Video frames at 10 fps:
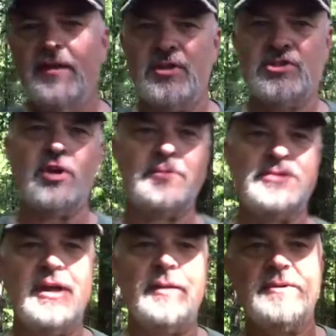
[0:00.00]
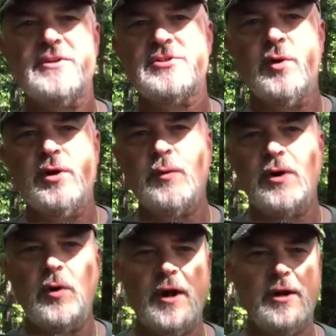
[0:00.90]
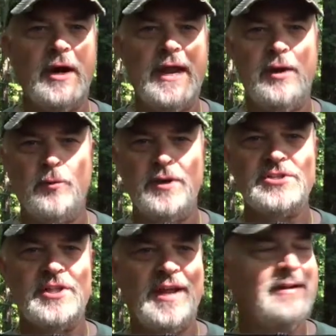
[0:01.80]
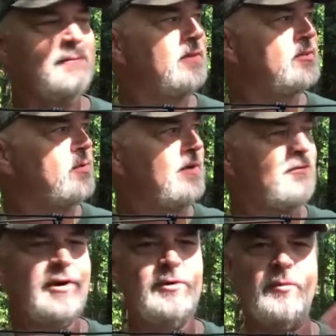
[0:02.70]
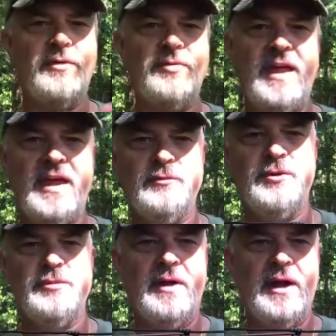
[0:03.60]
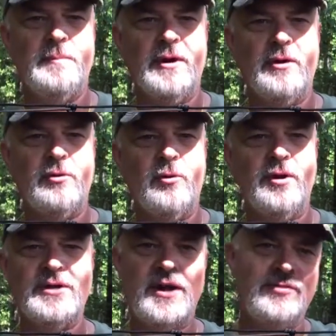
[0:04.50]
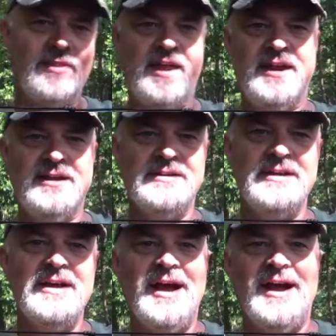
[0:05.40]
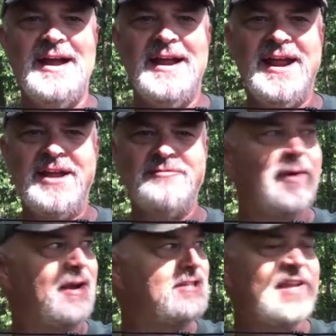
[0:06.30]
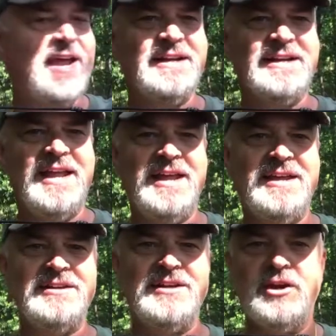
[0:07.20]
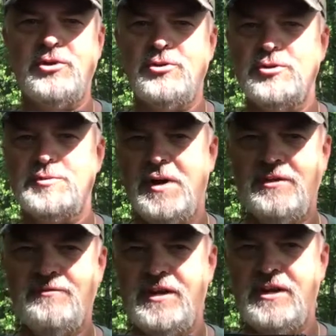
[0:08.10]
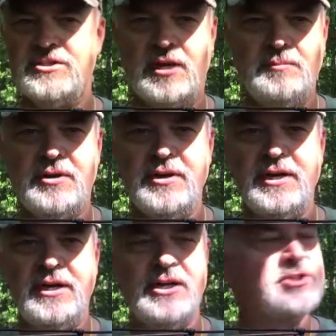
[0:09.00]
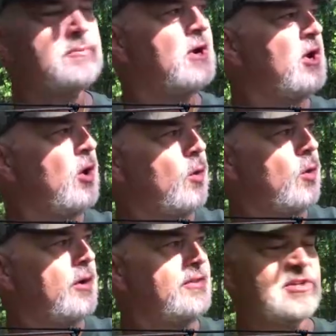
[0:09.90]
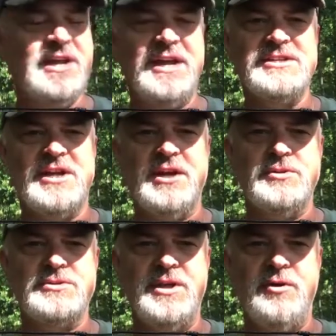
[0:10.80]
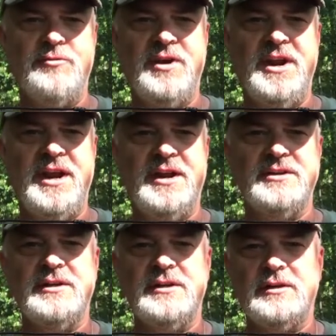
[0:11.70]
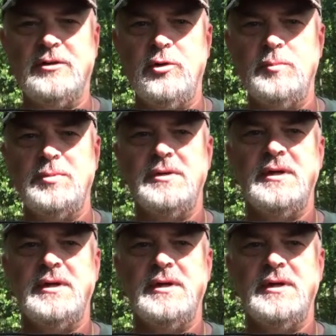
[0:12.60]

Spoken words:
This tarp setup is going to require a ridge line, so I've already run that with my paracord down at that end. I have my static end. I could use my Avink Siberian hitch, or in this case I used that overhand loop